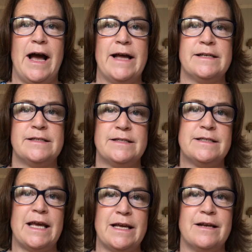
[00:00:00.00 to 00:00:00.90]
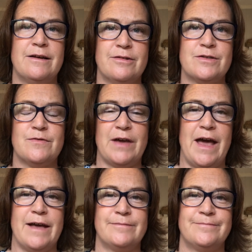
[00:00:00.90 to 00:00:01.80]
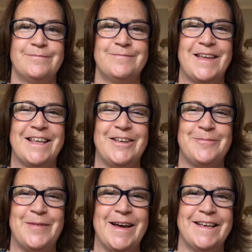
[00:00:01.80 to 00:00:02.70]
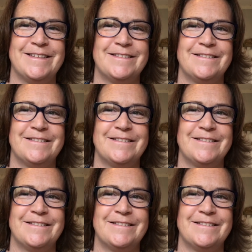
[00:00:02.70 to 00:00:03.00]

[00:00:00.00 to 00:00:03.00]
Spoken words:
and take lots of care. Thank you. Bye.